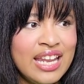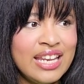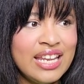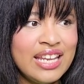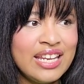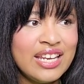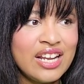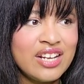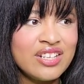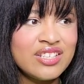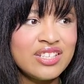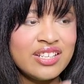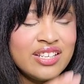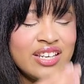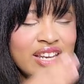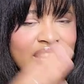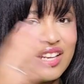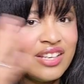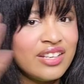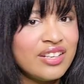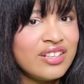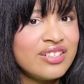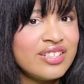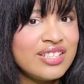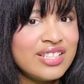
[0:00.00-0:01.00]
And then there's
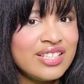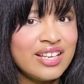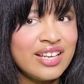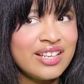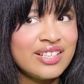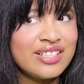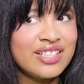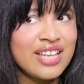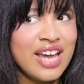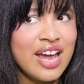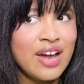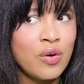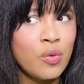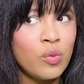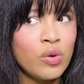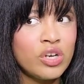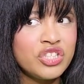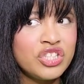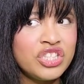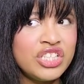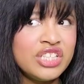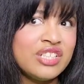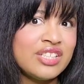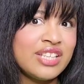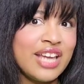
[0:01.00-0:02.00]
another TikTok
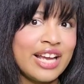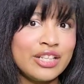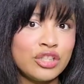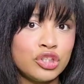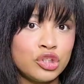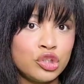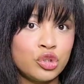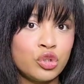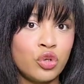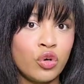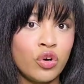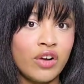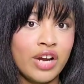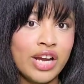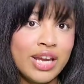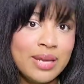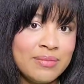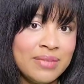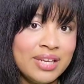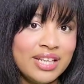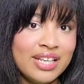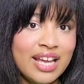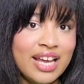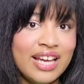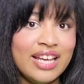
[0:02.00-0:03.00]
where she's like
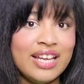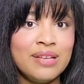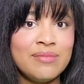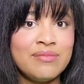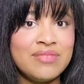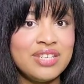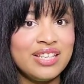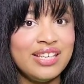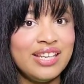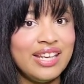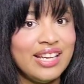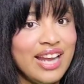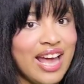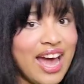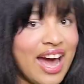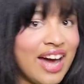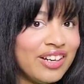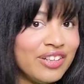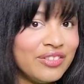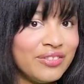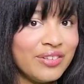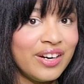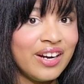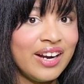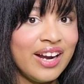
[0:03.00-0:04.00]
screaming at him to get
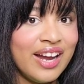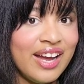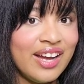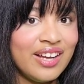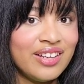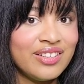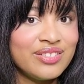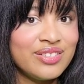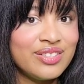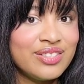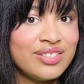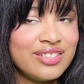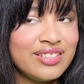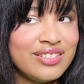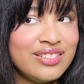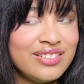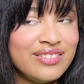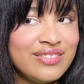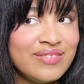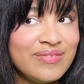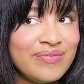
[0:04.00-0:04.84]
out of her house.